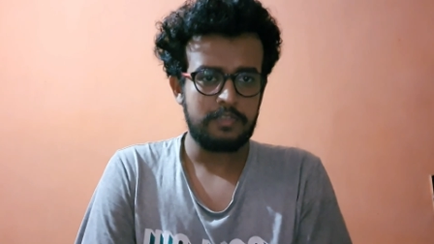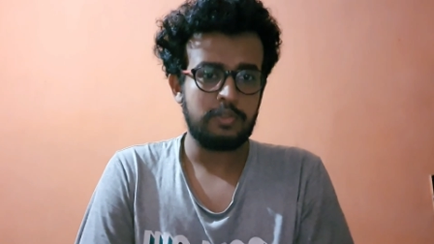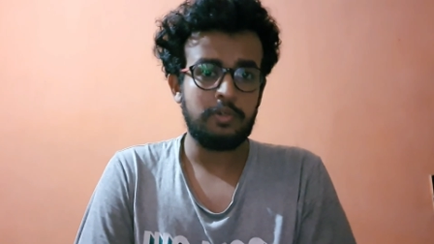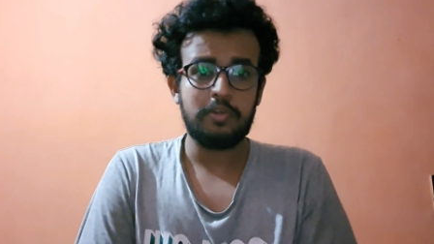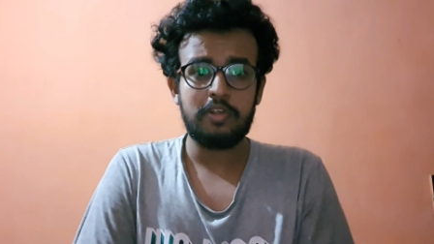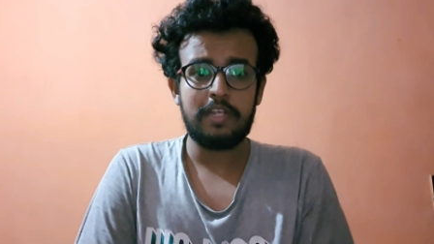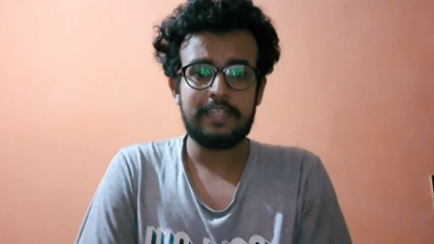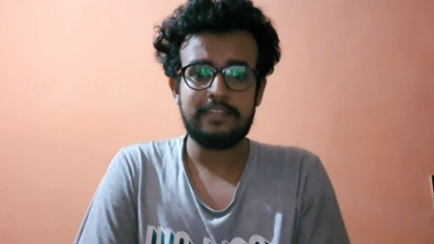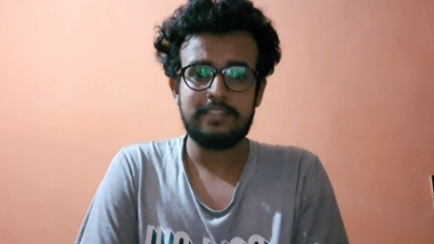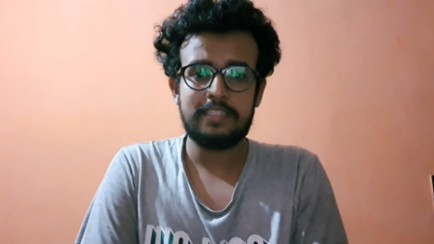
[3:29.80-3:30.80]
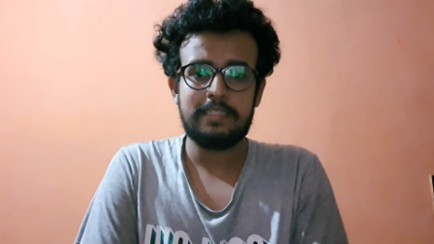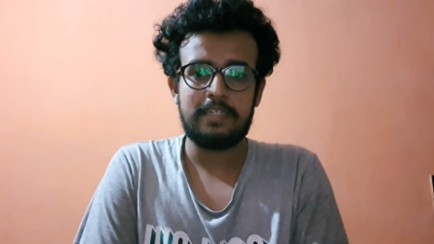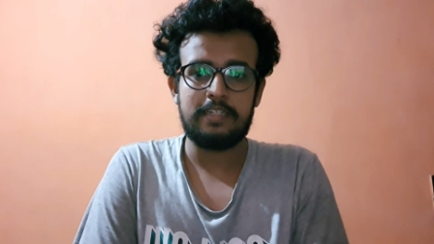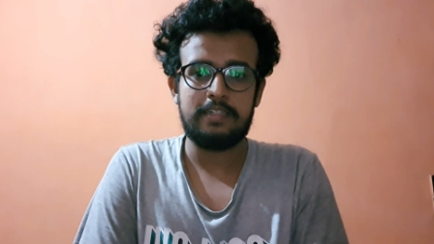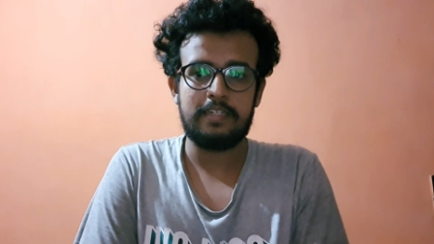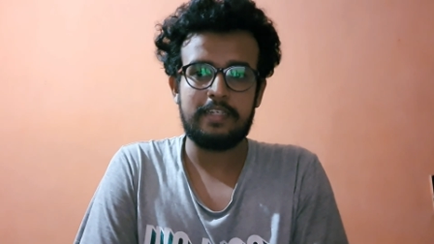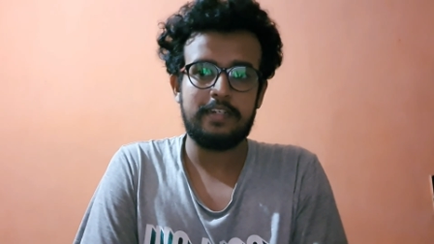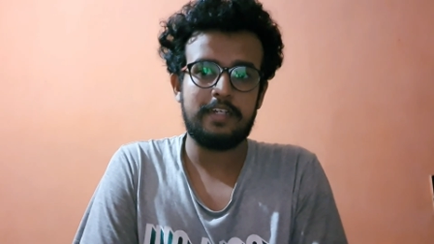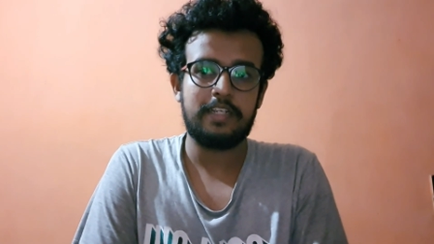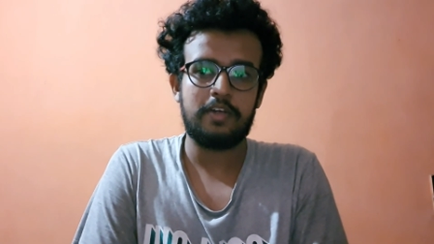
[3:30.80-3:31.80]
So overall, I can say I can
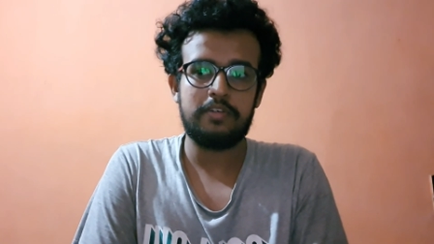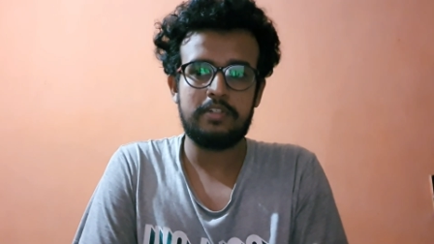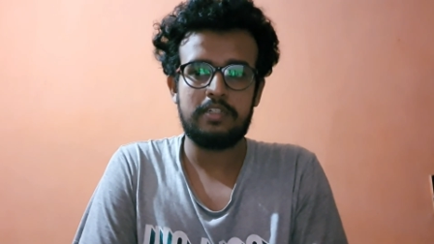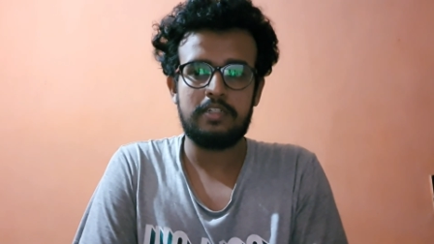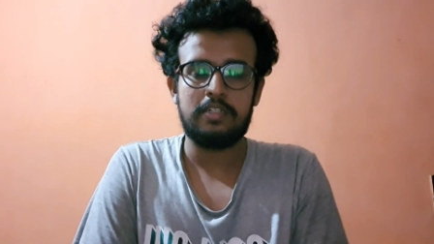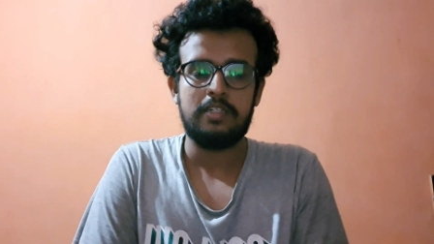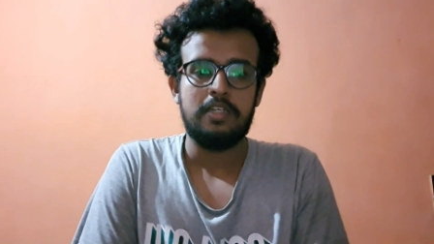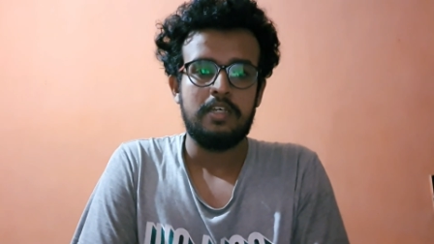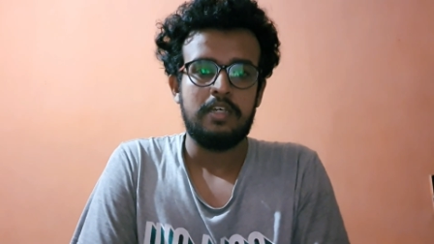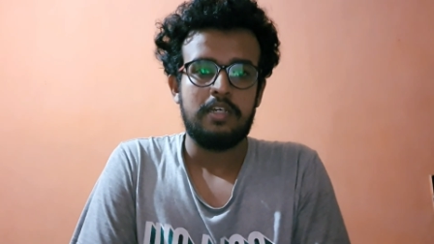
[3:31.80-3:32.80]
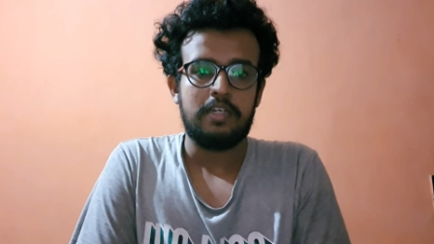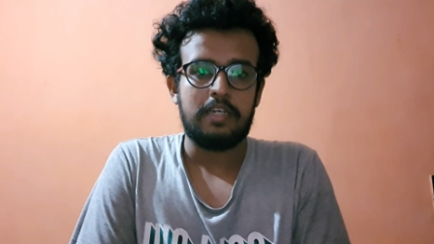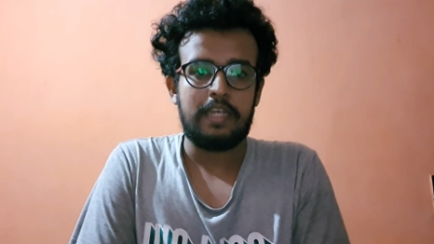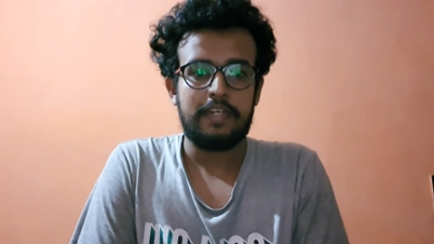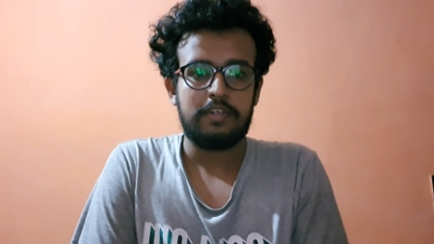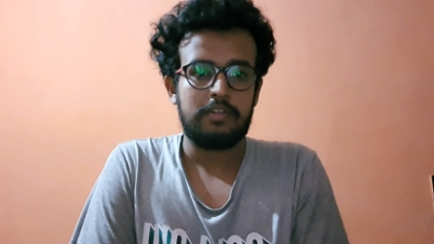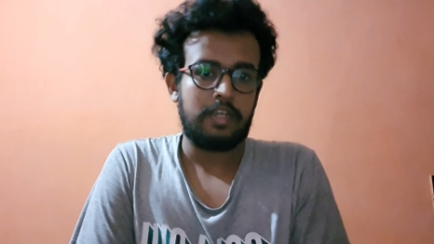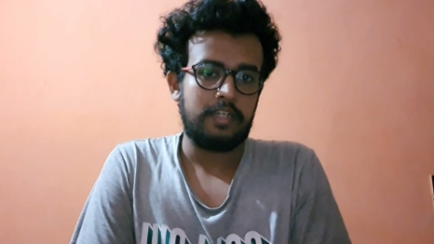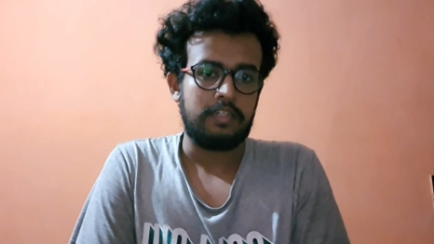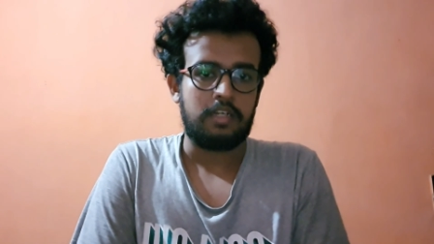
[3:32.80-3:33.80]
rate around 8 or
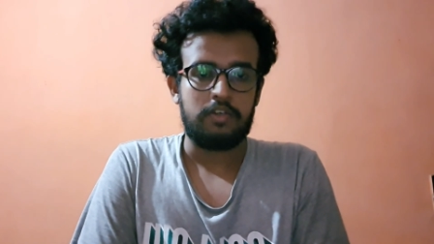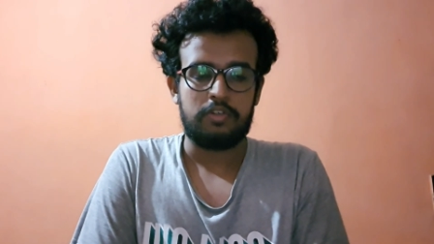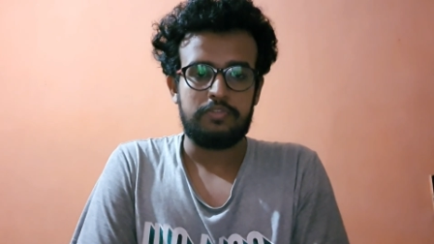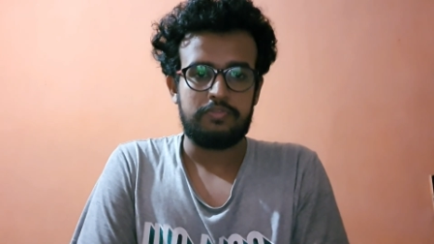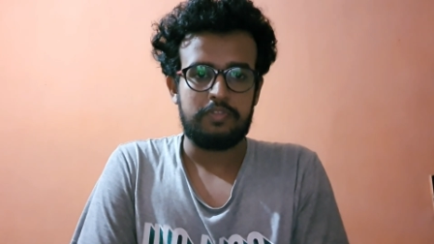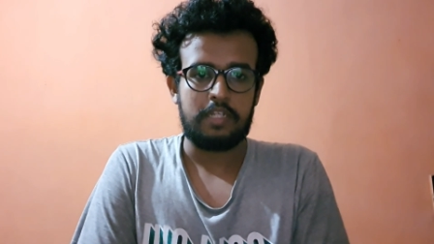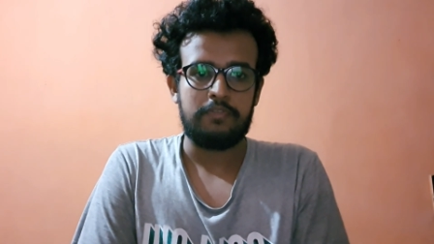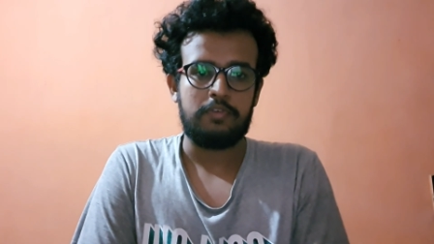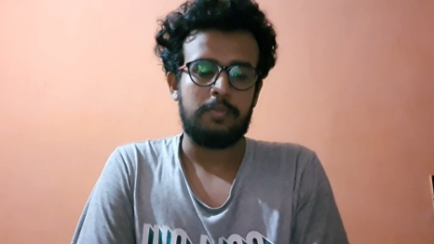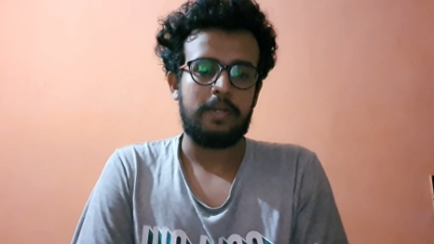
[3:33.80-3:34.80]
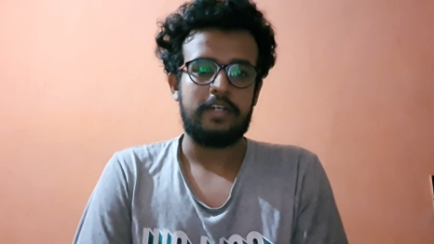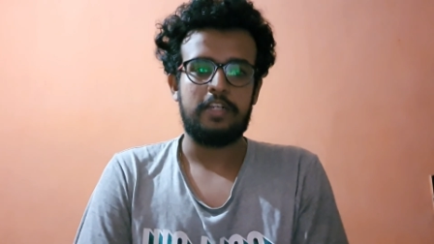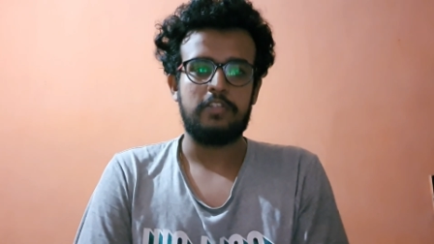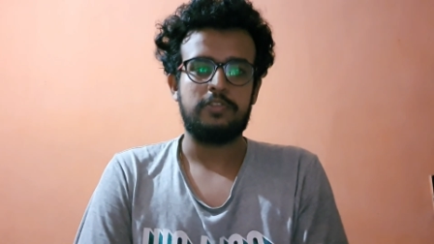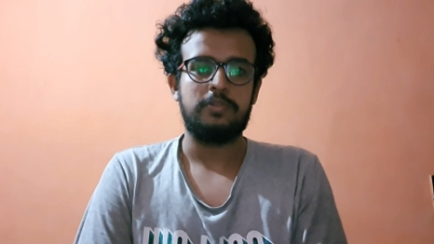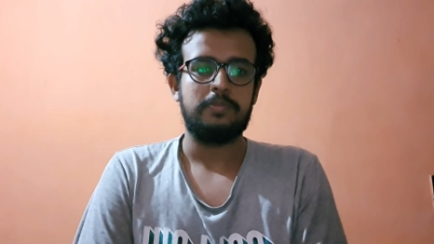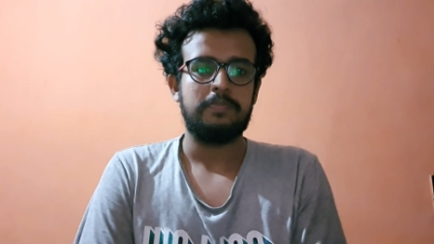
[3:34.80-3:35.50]
9 out of 10 for battery also.